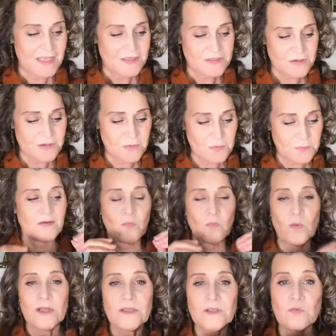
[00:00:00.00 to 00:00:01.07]
So
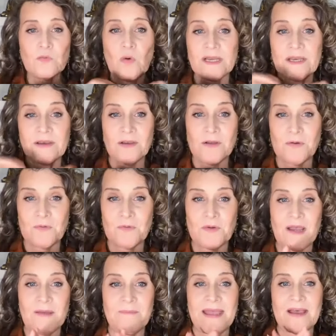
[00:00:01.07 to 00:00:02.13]
what you want to know
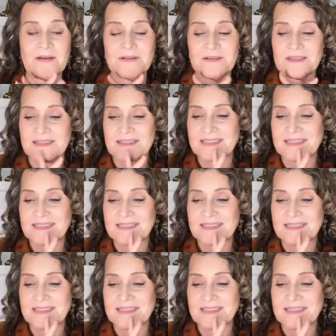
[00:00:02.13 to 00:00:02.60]
about